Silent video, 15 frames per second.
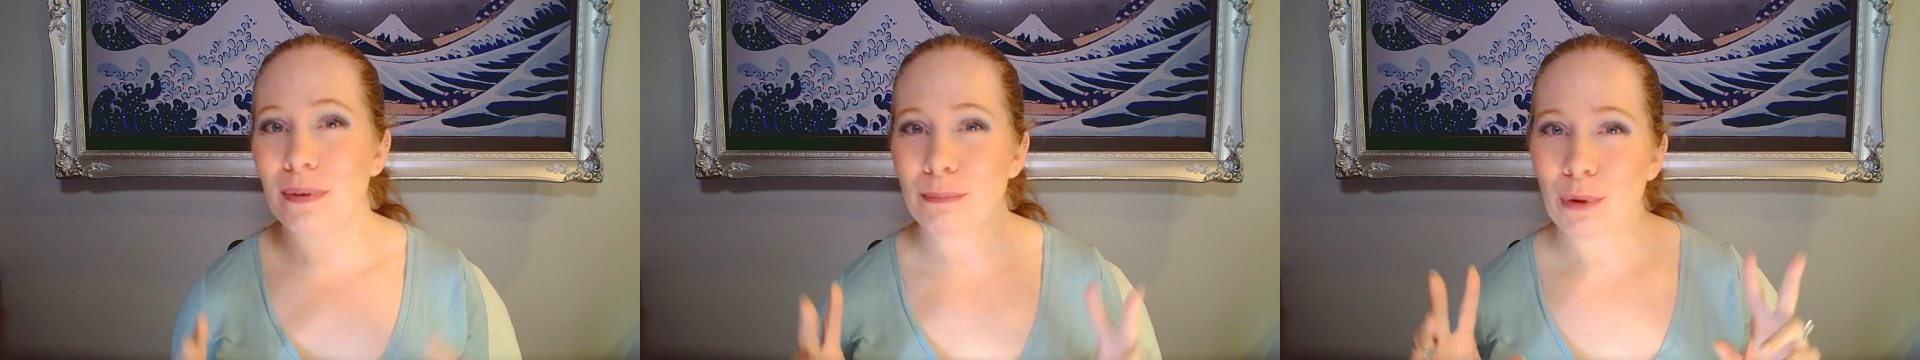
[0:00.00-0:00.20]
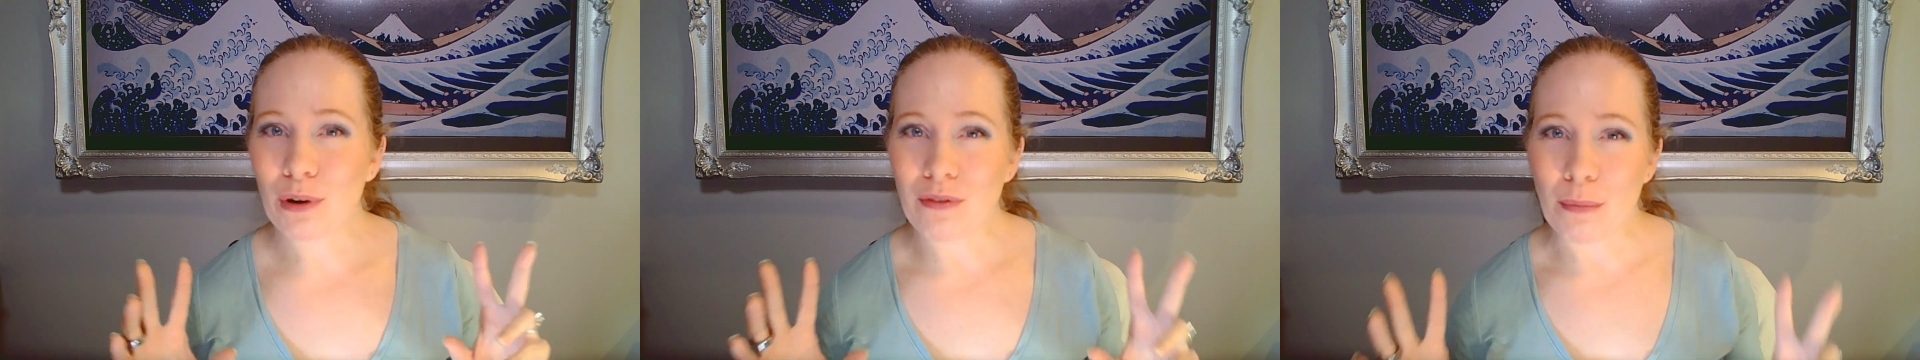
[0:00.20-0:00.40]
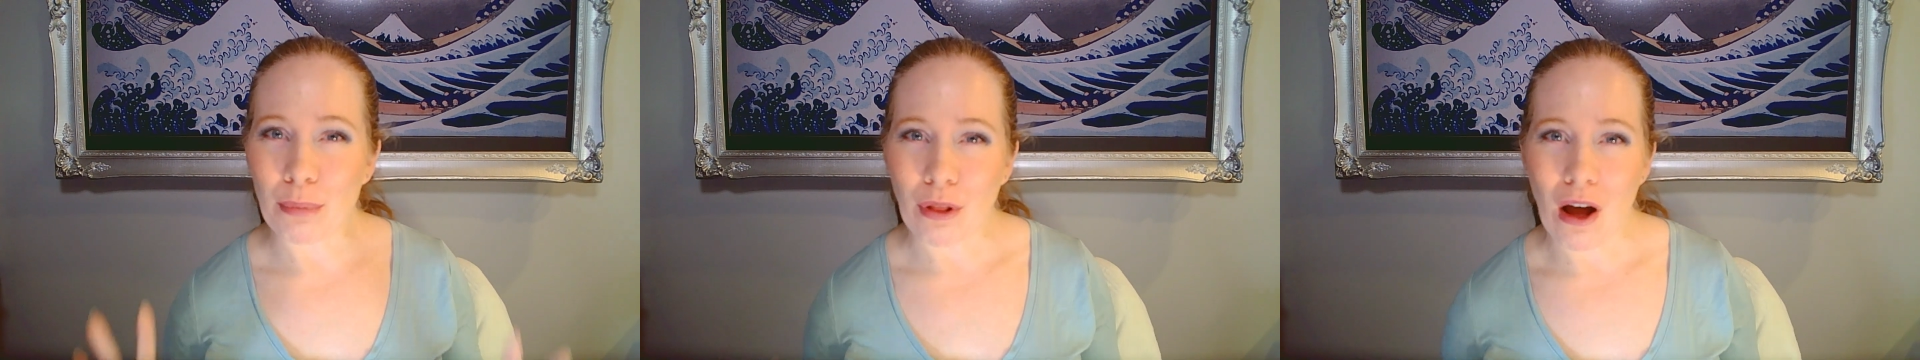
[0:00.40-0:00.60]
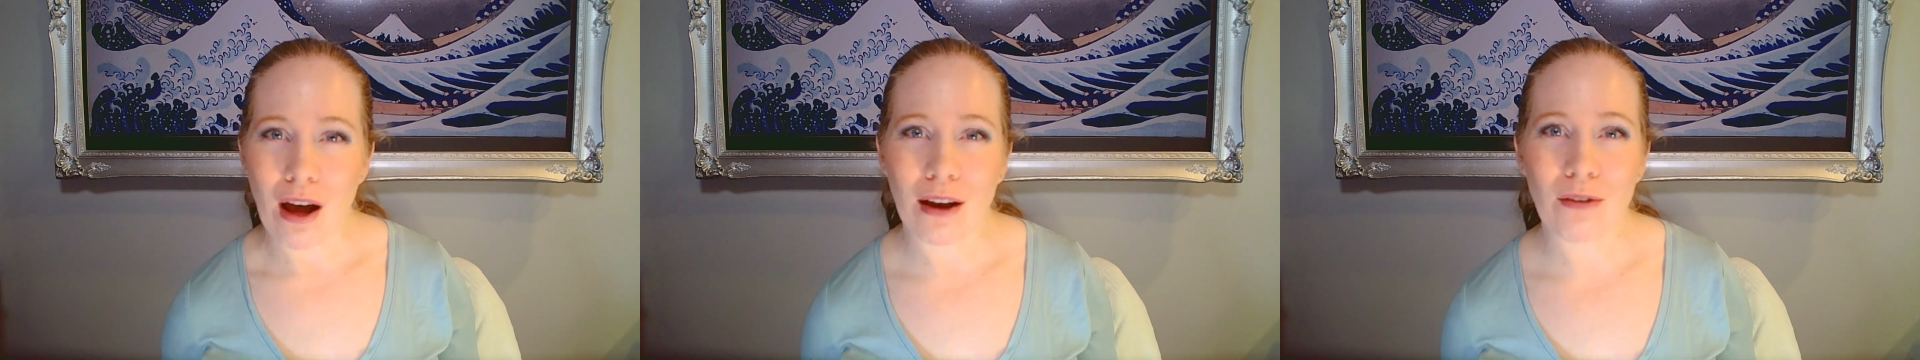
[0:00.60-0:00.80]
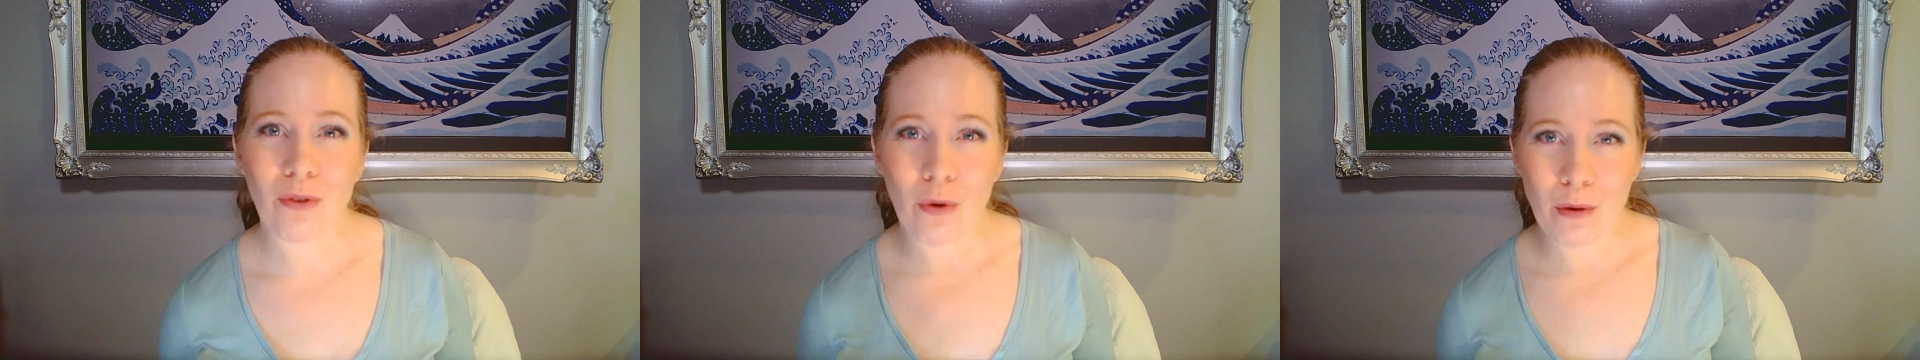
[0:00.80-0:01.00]
more of a
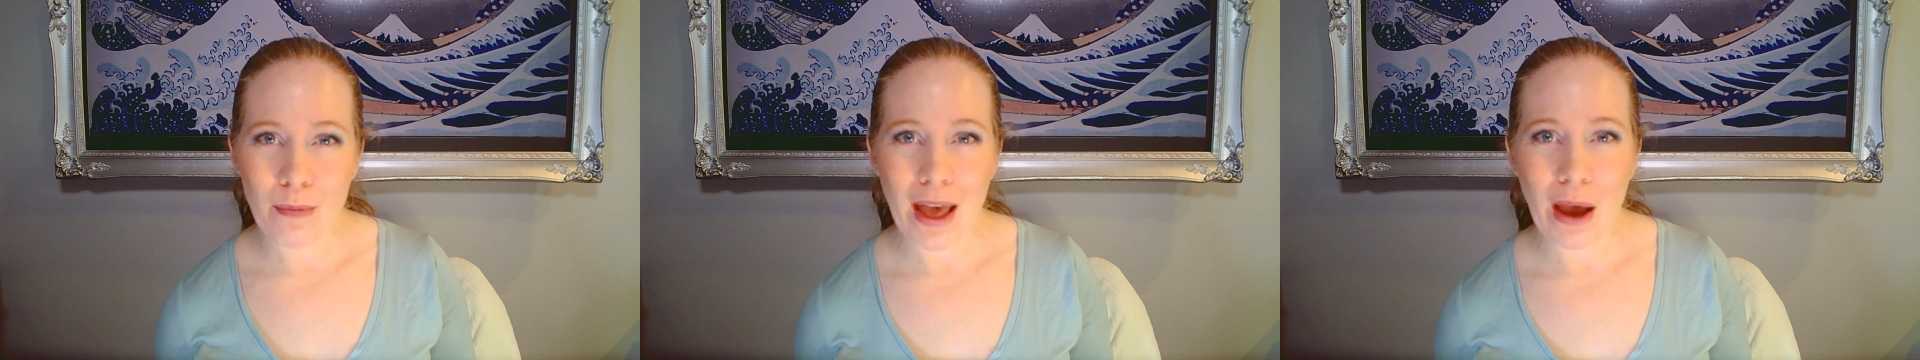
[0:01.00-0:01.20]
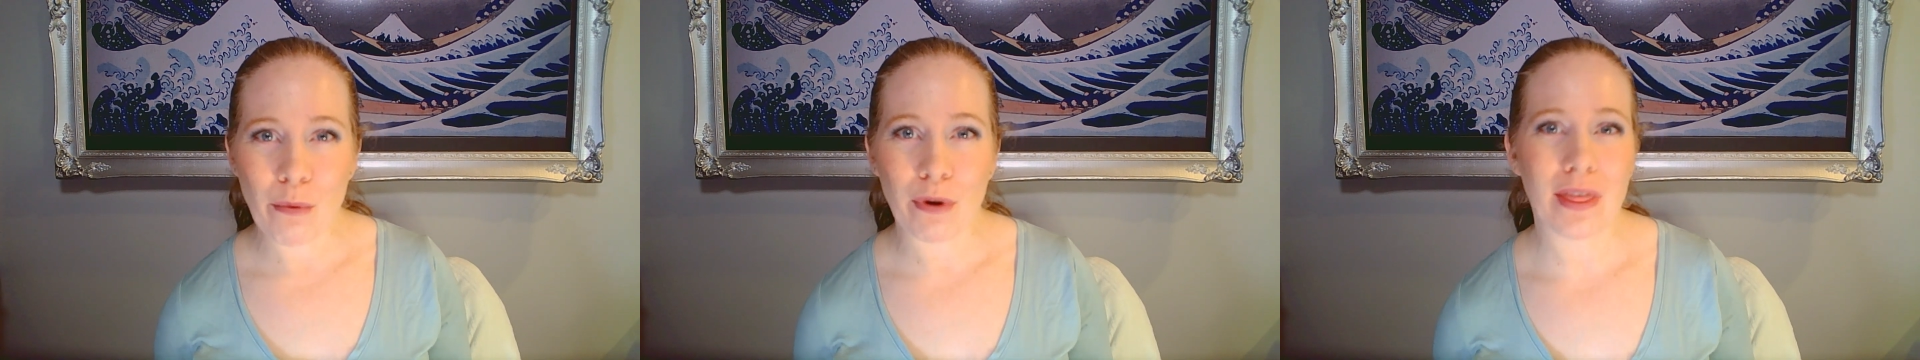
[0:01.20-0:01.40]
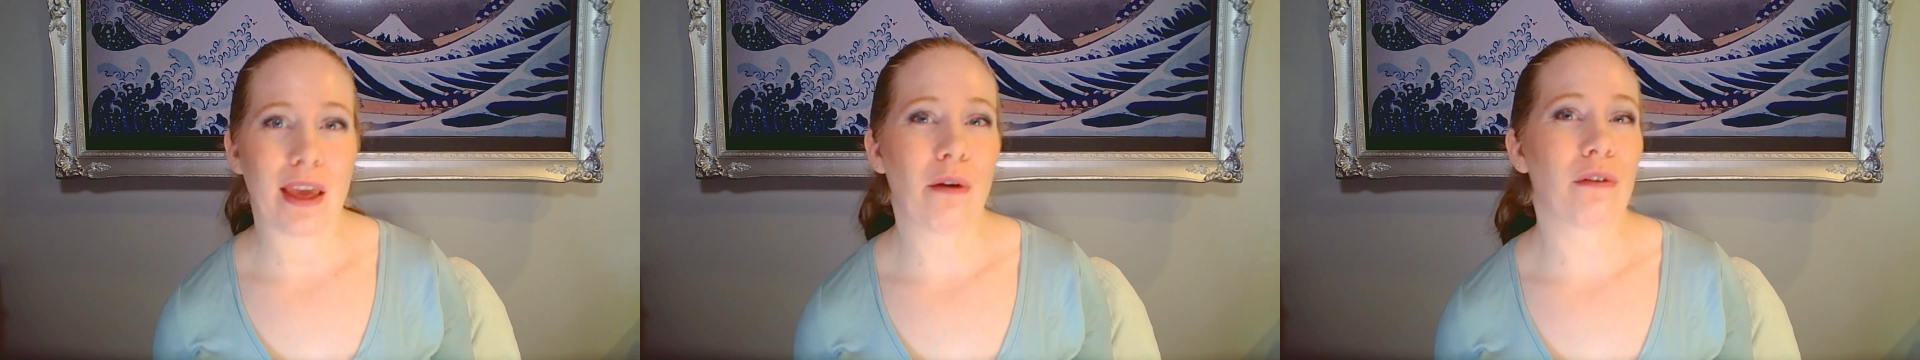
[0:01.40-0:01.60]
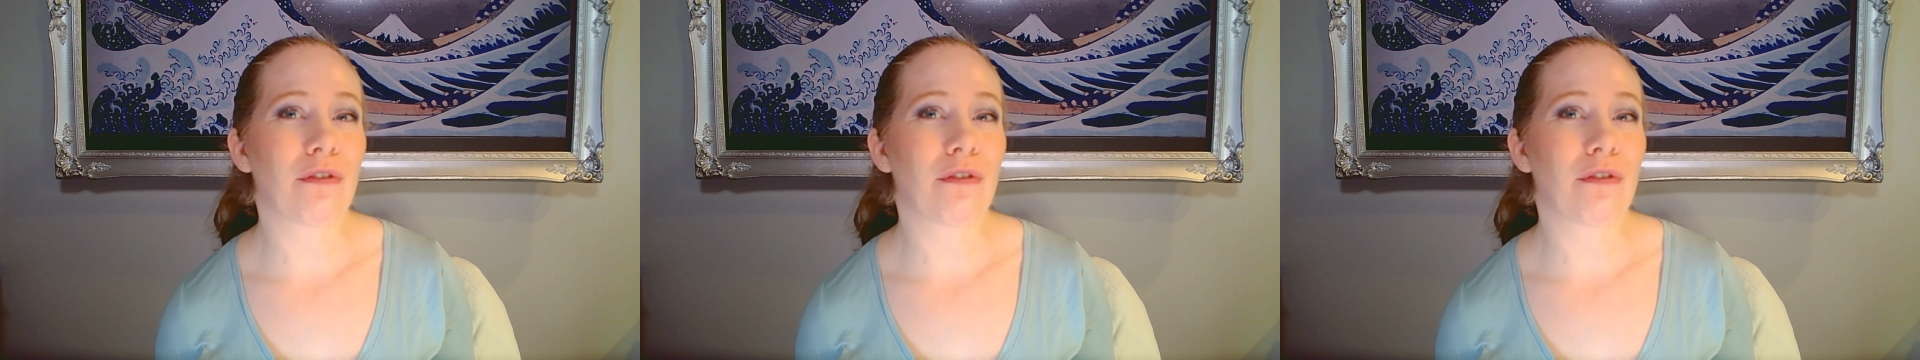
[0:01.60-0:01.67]
blog format where they are